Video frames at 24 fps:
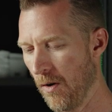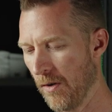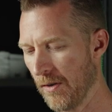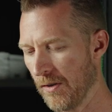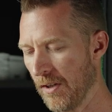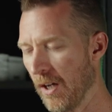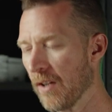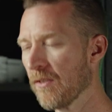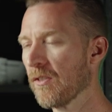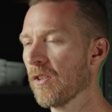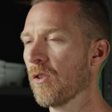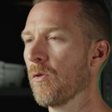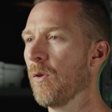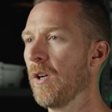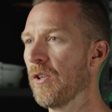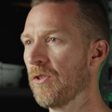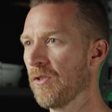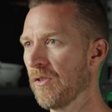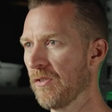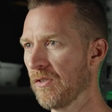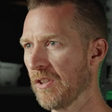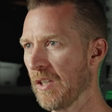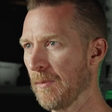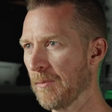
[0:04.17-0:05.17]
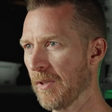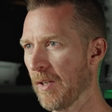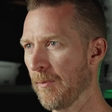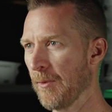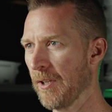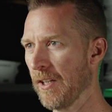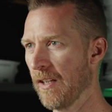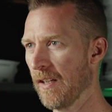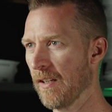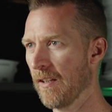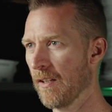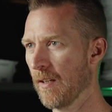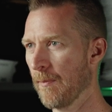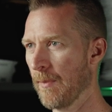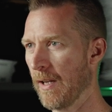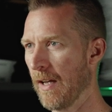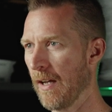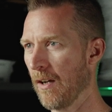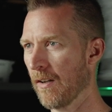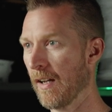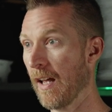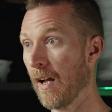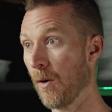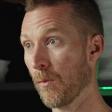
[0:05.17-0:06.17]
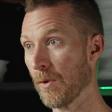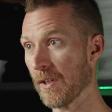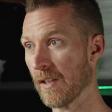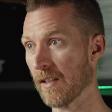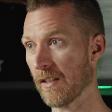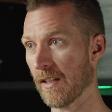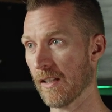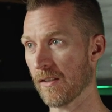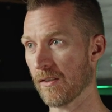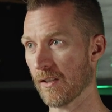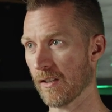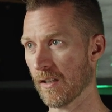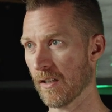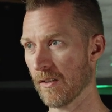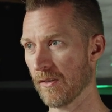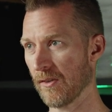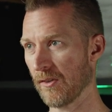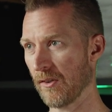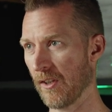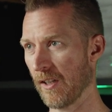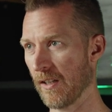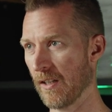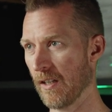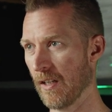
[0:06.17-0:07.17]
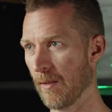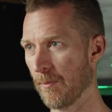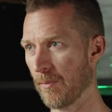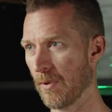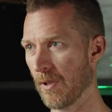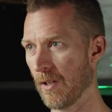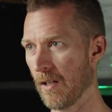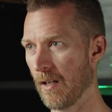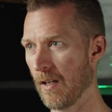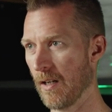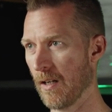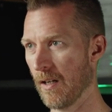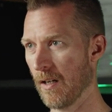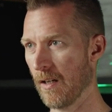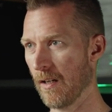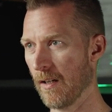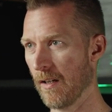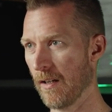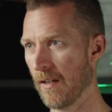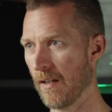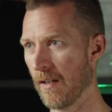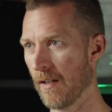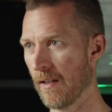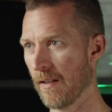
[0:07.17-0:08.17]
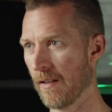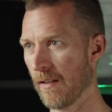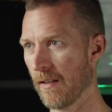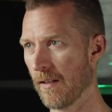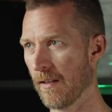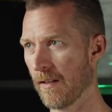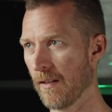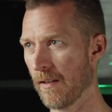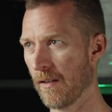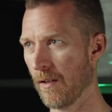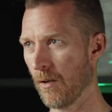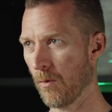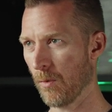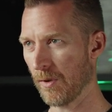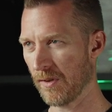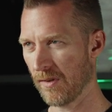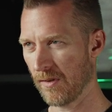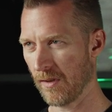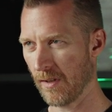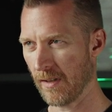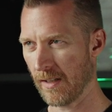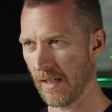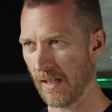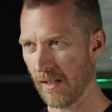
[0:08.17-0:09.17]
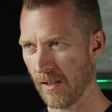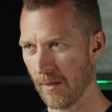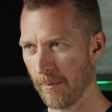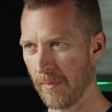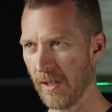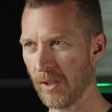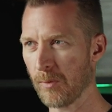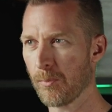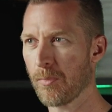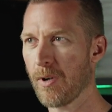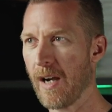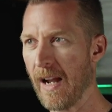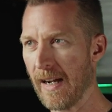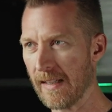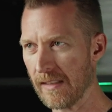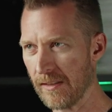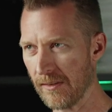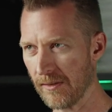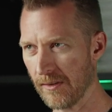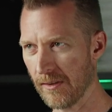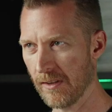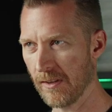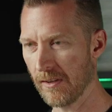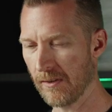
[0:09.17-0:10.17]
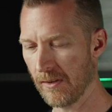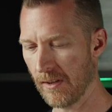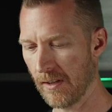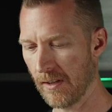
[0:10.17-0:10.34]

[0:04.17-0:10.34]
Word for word: Tons of questions keep coming in about how we can get the gun set up, uh, you know, what's the kind of the best practices